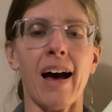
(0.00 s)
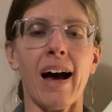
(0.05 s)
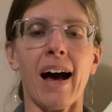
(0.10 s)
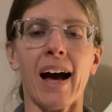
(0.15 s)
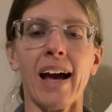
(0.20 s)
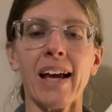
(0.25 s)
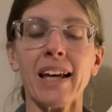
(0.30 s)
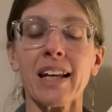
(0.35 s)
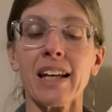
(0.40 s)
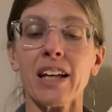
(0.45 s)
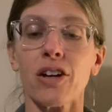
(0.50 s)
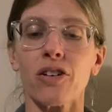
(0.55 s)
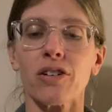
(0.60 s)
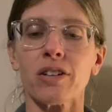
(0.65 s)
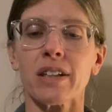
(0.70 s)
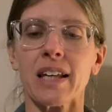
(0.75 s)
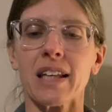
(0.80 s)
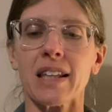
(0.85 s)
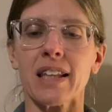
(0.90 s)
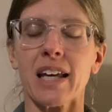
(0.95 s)
I can hear
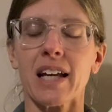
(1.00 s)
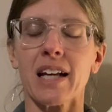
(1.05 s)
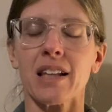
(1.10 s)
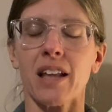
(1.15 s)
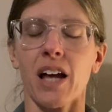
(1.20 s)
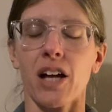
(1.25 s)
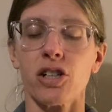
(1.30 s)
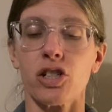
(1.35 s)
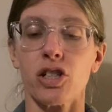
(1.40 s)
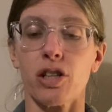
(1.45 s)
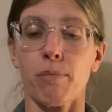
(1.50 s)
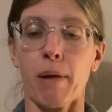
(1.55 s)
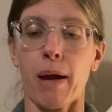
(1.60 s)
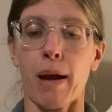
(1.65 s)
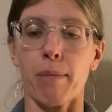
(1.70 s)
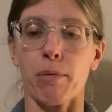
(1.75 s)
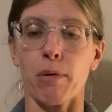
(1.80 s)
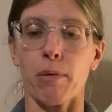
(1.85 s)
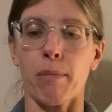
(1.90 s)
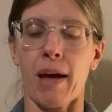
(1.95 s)
Lily clutch the
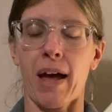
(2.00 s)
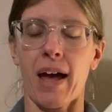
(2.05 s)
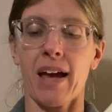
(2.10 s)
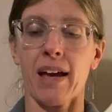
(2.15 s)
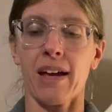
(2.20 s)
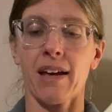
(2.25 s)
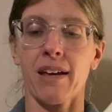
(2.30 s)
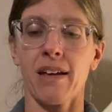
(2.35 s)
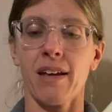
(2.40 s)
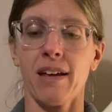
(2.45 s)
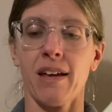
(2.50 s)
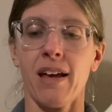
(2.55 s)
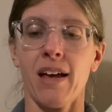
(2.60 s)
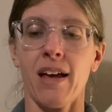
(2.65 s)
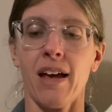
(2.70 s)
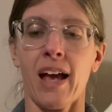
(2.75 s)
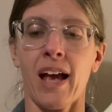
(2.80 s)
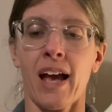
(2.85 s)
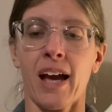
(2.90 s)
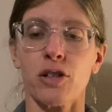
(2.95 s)
paper bag.
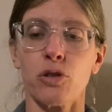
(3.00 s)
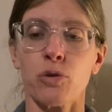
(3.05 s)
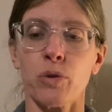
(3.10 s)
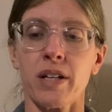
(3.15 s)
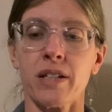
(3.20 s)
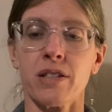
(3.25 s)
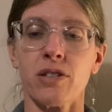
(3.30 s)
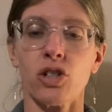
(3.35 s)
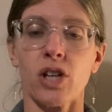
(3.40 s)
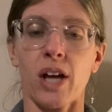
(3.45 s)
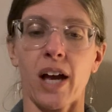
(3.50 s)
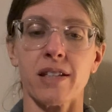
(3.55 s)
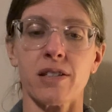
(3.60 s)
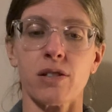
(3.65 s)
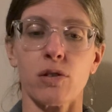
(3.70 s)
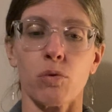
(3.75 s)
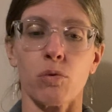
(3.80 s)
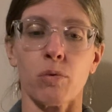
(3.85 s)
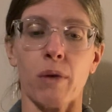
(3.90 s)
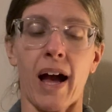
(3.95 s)
Andrea's
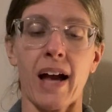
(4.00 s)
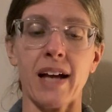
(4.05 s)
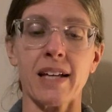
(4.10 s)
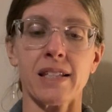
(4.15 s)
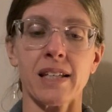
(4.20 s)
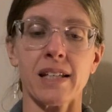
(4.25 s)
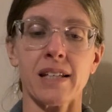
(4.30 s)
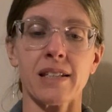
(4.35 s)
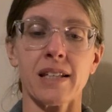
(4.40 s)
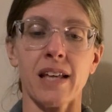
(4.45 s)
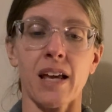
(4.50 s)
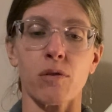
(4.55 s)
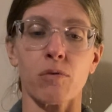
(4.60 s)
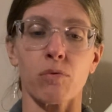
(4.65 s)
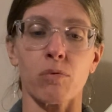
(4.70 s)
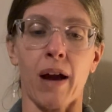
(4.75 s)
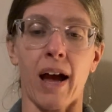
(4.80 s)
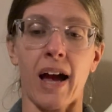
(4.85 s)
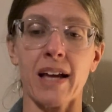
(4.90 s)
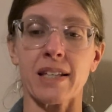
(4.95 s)
chest rises
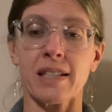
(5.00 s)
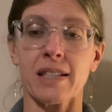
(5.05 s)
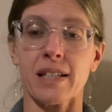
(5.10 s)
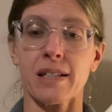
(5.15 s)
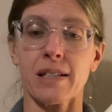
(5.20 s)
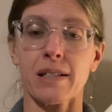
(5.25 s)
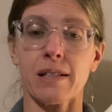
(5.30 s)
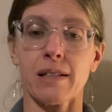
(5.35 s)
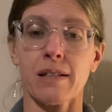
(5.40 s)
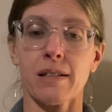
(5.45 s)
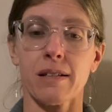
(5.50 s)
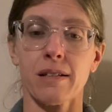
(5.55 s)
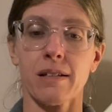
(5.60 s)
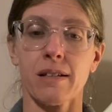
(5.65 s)
and rises.